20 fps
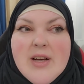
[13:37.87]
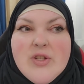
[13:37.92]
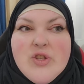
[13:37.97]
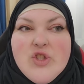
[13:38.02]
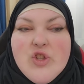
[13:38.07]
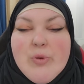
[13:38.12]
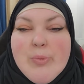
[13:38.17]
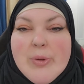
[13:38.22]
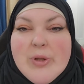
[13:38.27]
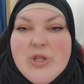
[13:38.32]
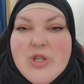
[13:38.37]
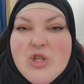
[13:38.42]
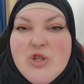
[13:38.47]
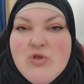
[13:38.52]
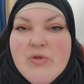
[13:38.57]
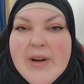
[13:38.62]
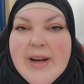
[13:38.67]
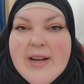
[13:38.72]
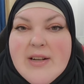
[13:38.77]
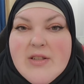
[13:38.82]
super
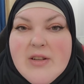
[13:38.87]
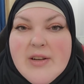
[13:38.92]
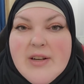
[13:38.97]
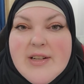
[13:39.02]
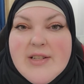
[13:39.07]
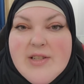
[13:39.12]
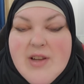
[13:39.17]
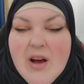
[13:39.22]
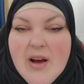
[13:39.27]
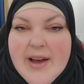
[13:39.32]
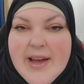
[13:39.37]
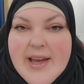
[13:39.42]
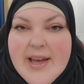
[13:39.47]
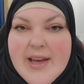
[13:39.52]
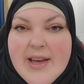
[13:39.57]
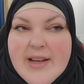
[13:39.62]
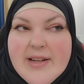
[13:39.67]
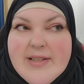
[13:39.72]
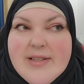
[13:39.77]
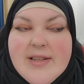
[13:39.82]
strict on a
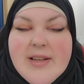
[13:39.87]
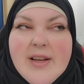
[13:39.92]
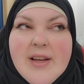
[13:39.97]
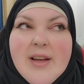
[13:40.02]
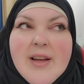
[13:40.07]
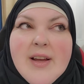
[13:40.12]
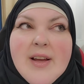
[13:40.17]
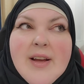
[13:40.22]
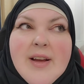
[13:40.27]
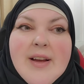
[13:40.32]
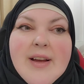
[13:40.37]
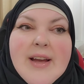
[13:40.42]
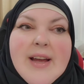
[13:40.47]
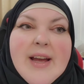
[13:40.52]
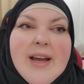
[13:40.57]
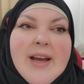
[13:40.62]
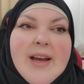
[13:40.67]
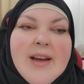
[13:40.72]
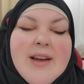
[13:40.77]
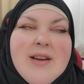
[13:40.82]
diet
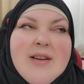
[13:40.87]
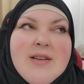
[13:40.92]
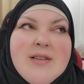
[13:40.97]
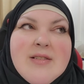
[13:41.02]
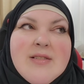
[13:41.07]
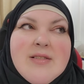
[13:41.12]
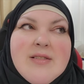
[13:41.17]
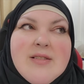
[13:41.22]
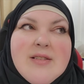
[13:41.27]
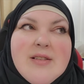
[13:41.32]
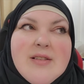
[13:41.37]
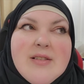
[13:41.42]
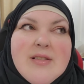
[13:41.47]
and,